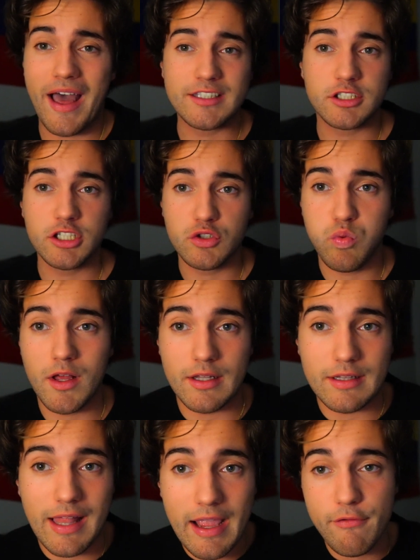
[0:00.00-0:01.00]
that's just
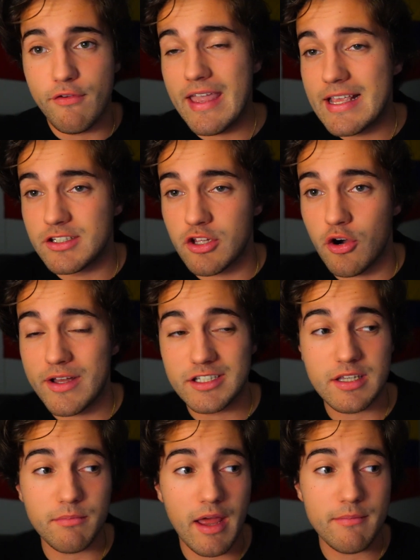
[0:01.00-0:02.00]
what life is though.
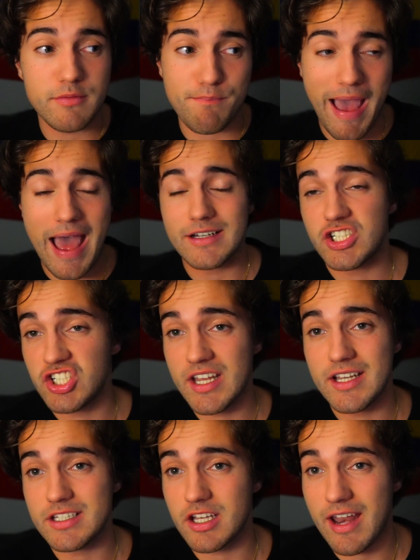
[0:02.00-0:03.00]
And sometimes bad
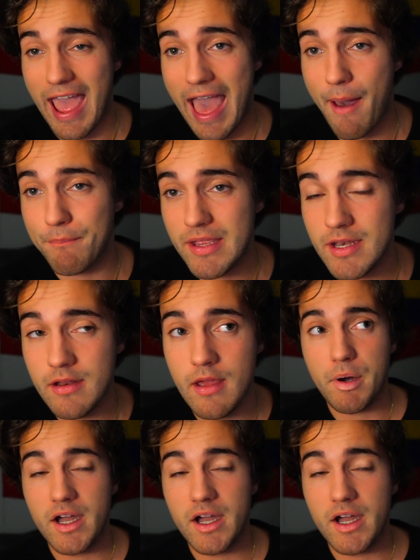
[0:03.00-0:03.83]
shit is gonna happen,